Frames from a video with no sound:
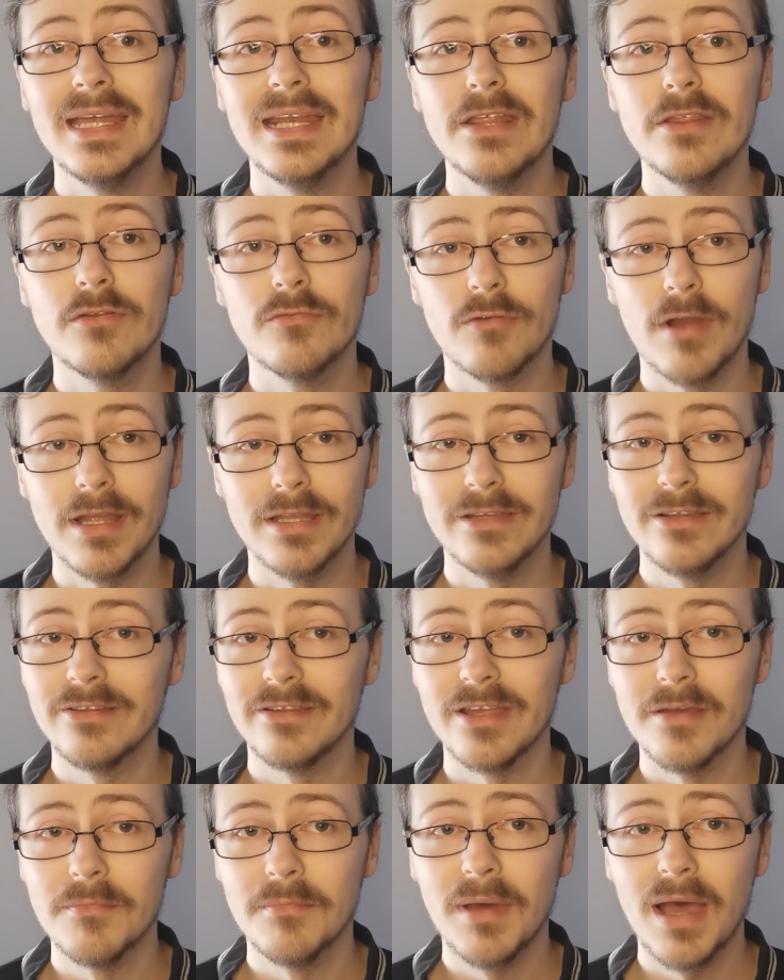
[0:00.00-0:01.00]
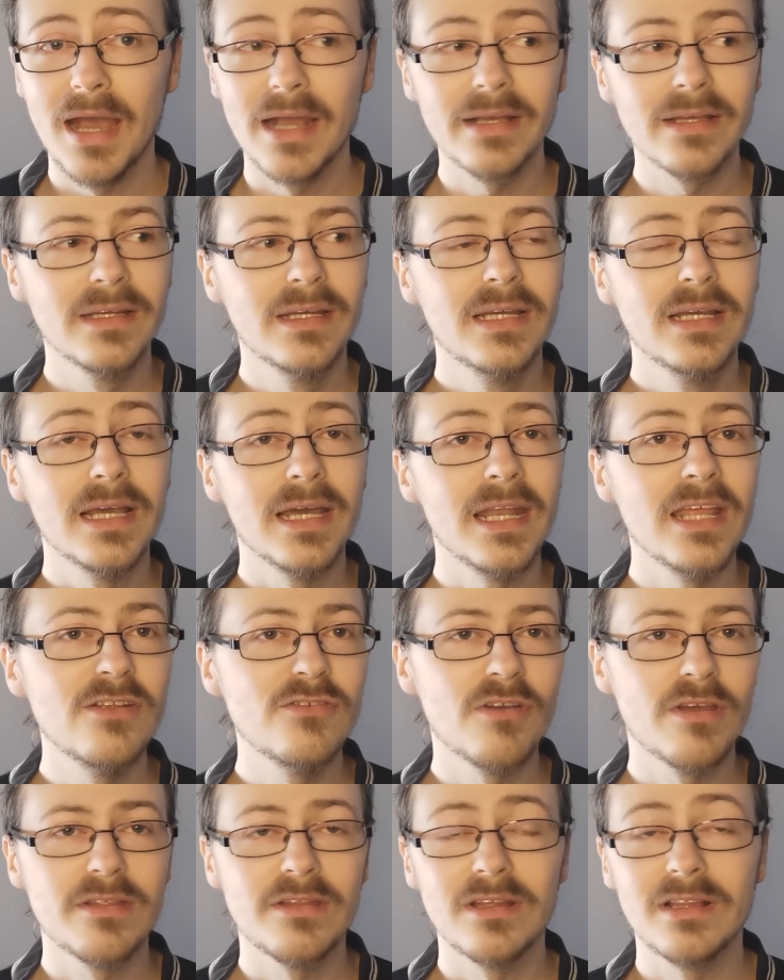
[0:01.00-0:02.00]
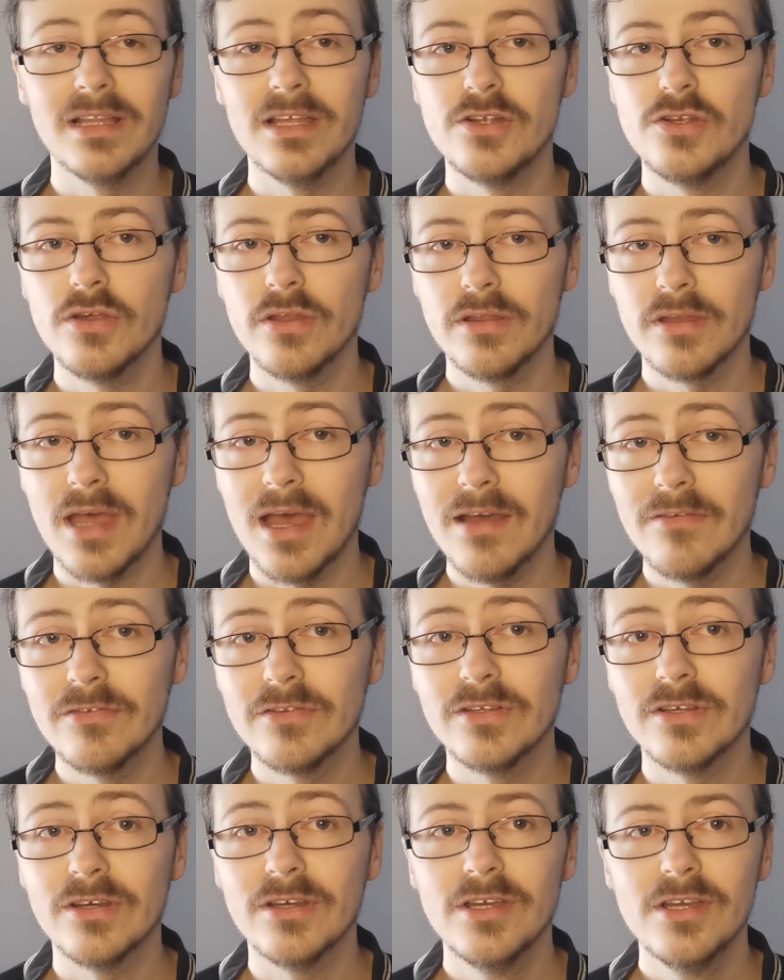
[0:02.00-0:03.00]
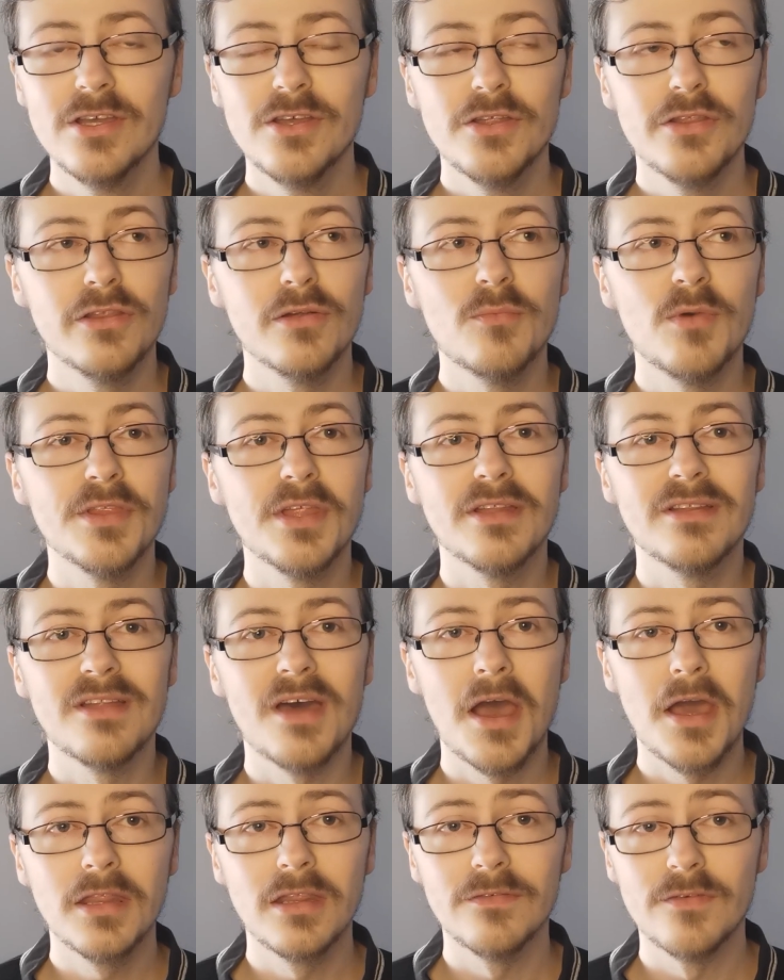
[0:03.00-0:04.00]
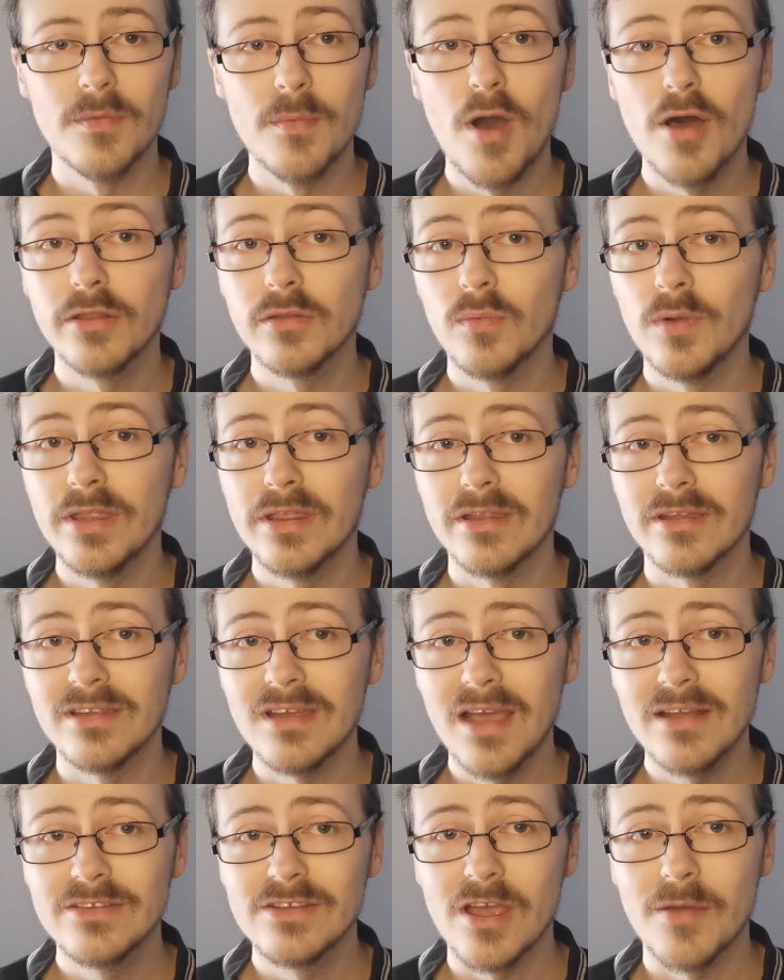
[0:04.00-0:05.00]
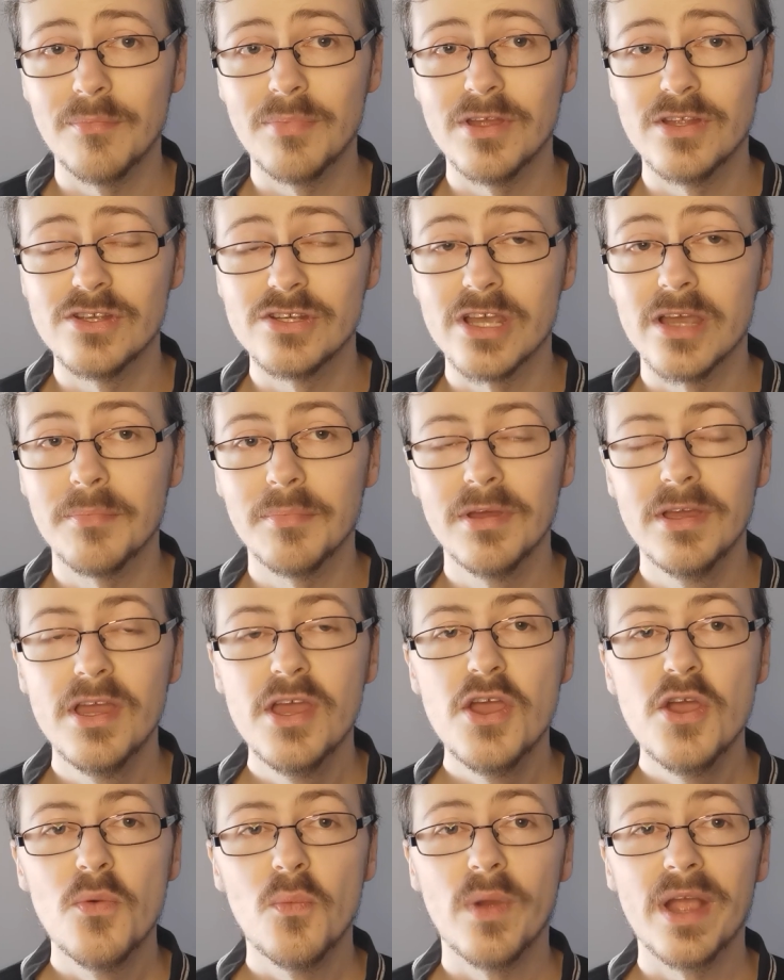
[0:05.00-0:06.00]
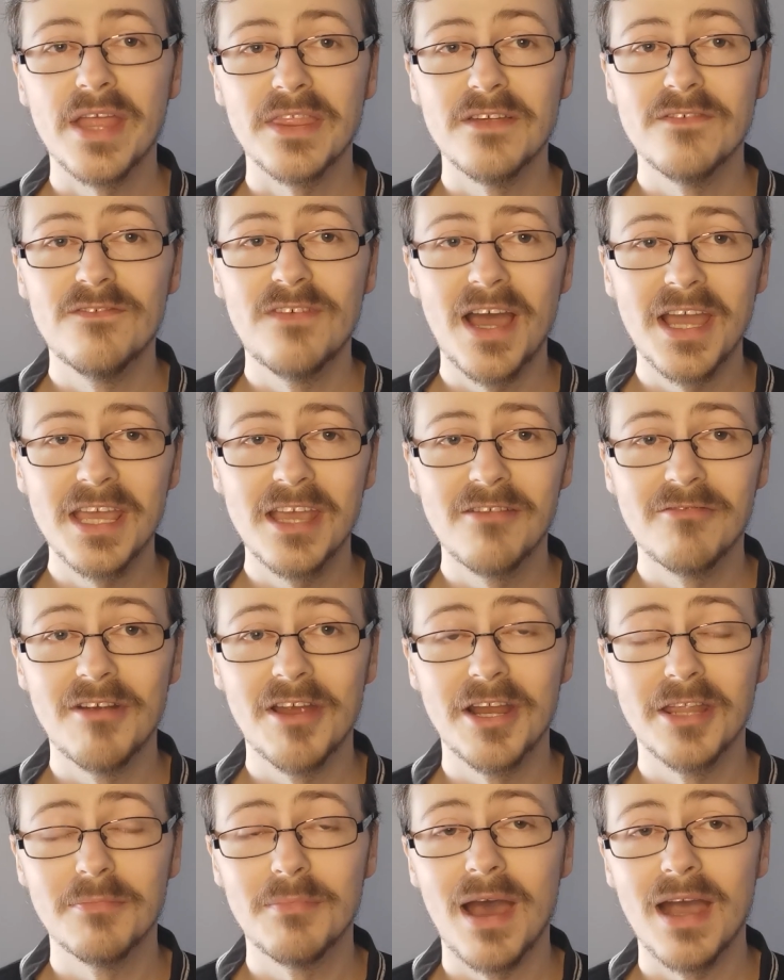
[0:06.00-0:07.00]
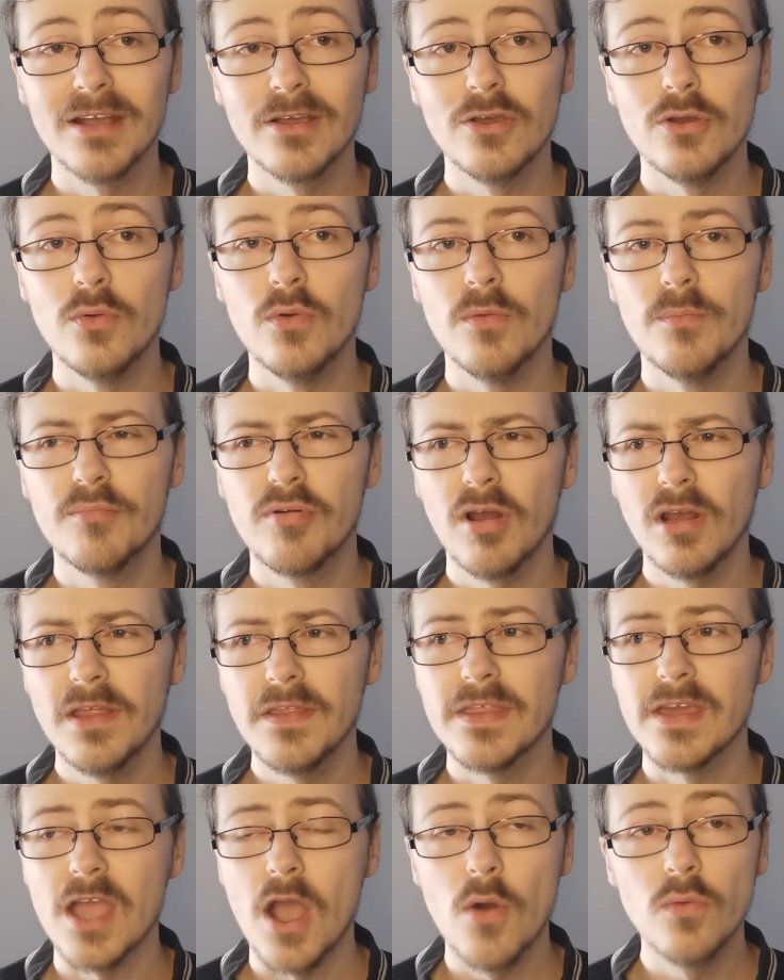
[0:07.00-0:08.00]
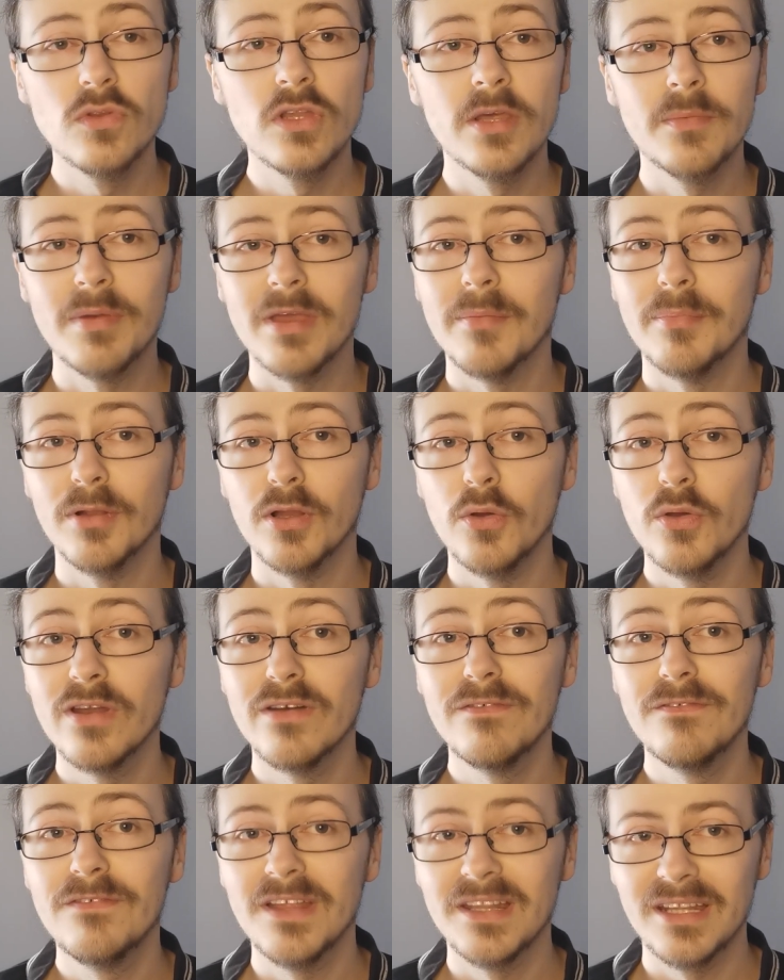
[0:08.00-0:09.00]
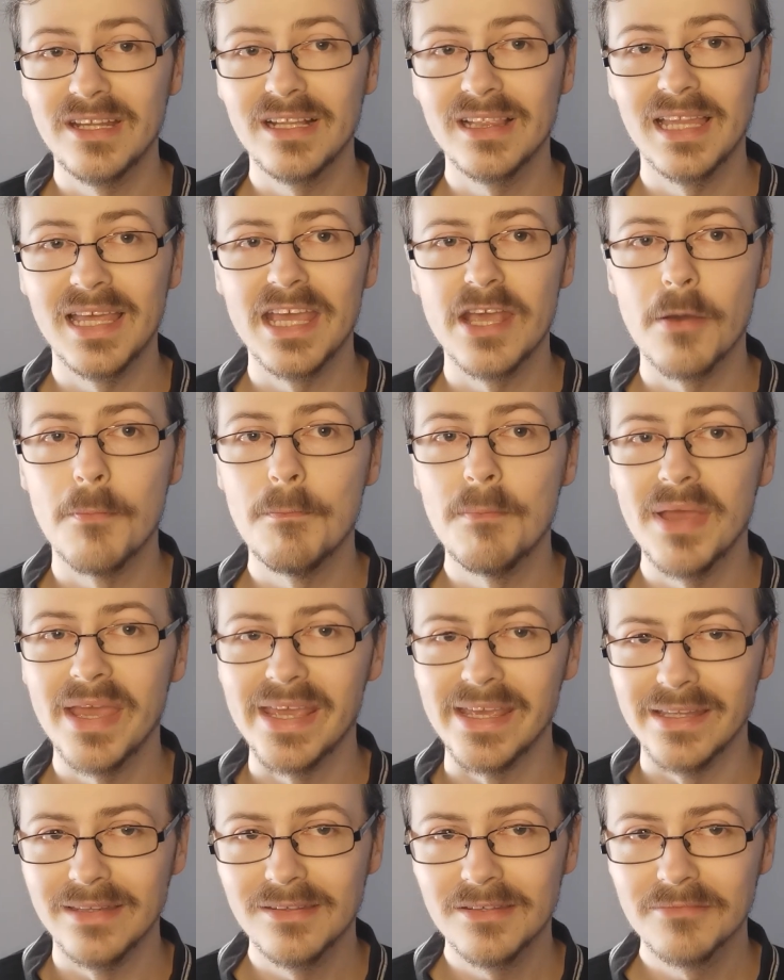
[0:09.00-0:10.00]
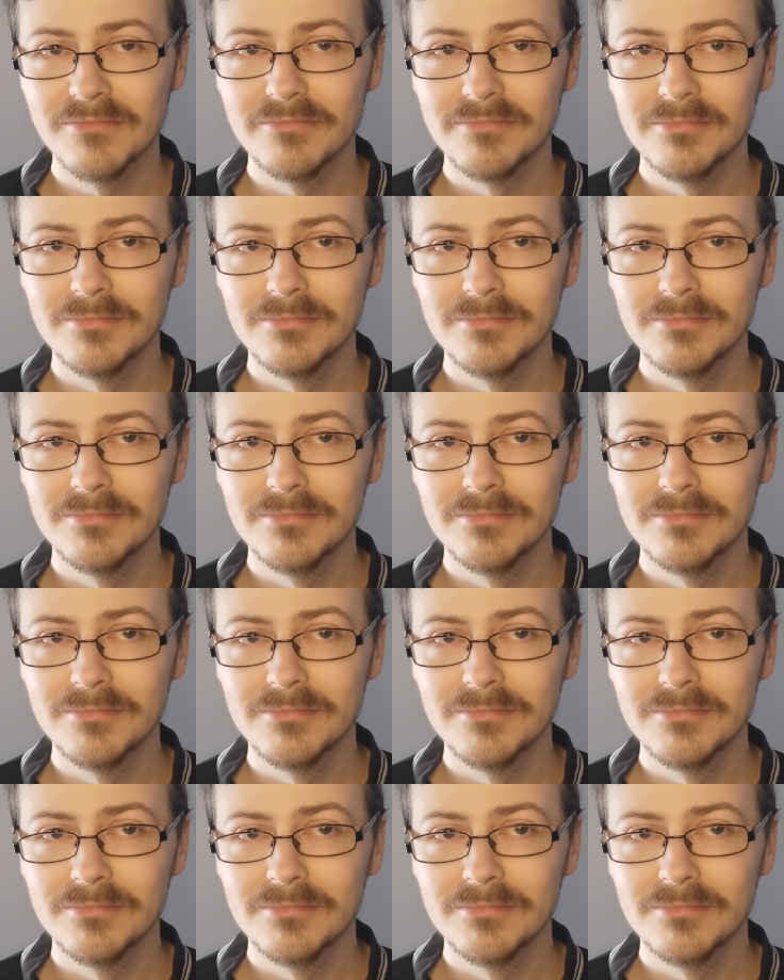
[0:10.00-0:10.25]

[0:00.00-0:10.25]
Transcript: It is great to see him back, and interestingly, just after someone the size of Omos wins the Tag Championship, we get the Viking Raiders back, who are probably the only people who can physically compete.